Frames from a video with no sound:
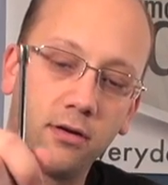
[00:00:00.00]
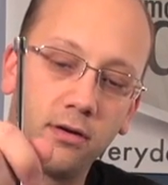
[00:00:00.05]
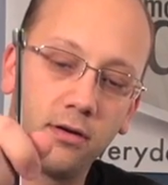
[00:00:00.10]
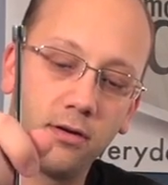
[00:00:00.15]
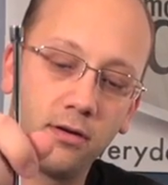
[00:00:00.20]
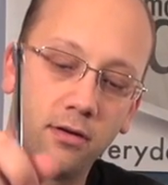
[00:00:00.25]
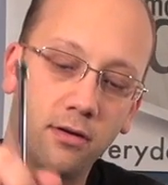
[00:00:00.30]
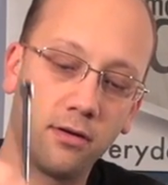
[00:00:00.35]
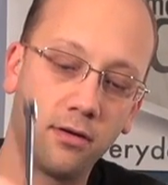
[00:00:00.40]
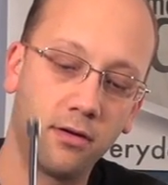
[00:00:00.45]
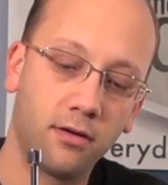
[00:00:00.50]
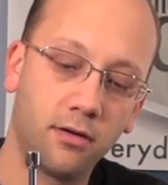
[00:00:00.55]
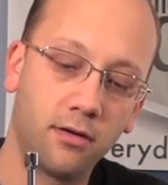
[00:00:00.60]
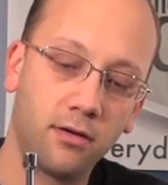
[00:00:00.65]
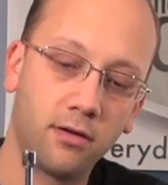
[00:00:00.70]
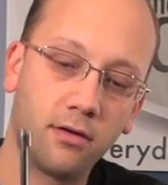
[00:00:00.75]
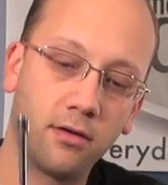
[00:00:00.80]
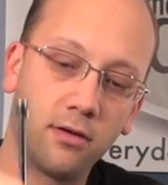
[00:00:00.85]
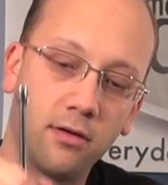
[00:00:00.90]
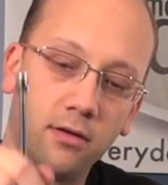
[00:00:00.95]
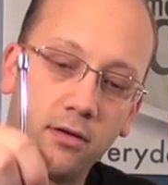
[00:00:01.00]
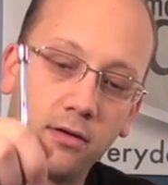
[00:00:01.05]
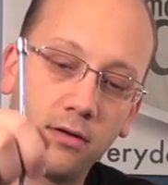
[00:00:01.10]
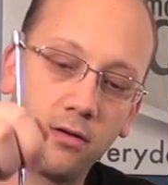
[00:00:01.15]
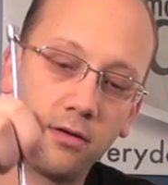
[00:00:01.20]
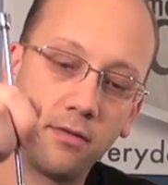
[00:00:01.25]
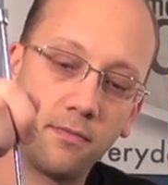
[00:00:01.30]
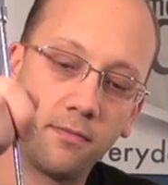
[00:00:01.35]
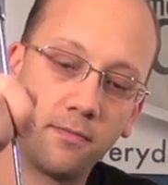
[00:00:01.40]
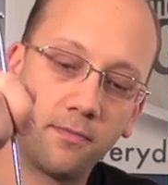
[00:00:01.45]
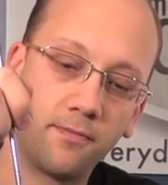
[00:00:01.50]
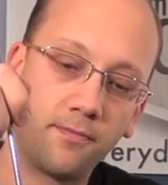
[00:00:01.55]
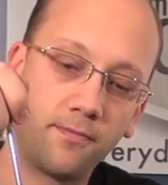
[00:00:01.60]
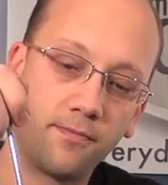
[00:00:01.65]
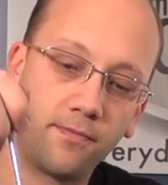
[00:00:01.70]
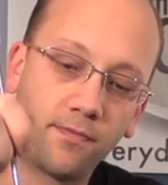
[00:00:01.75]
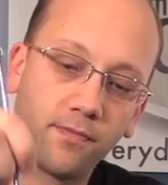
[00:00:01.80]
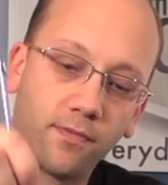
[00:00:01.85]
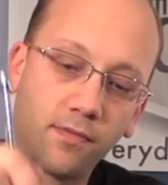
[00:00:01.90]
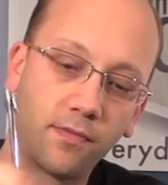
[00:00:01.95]

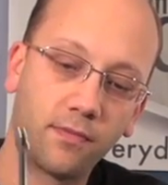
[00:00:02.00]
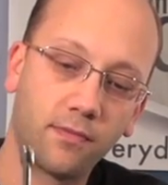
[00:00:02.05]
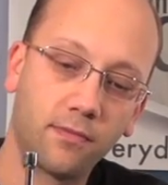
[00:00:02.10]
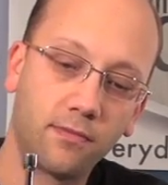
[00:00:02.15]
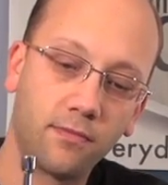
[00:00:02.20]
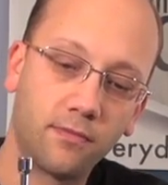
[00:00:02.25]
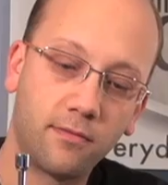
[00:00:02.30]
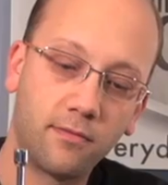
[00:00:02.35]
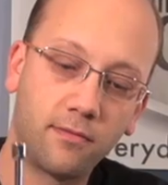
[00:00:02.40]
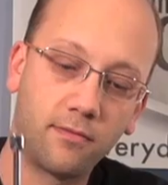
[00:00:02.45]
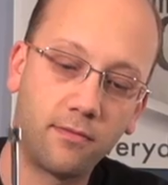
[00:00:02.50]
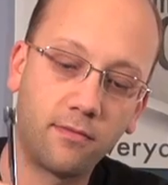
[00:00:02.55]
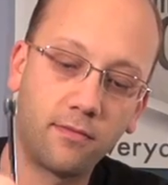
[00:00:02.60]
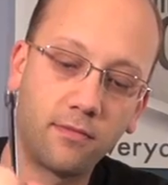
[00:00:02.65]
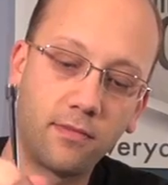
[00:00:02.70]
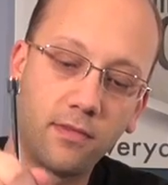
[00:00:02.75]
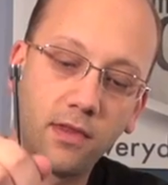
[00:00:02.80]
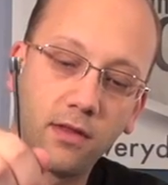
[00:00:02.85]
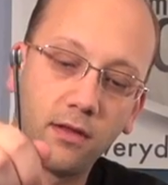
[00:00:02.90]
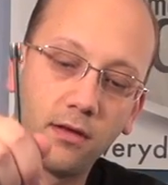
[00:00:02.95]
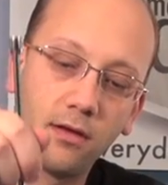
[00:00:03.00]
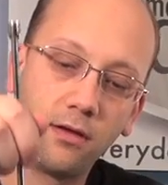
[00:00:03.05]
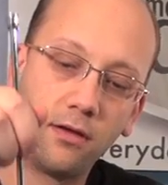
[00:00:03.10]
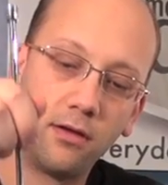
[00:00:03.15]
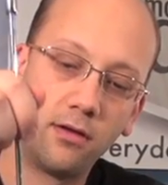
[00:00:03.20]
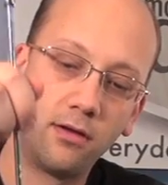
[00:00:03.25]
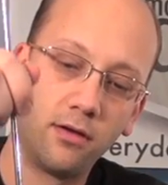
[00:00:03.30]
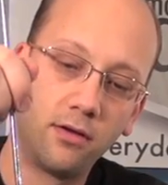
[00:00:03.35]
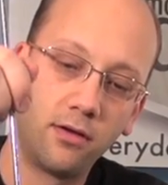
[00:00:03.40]
Nothing is said.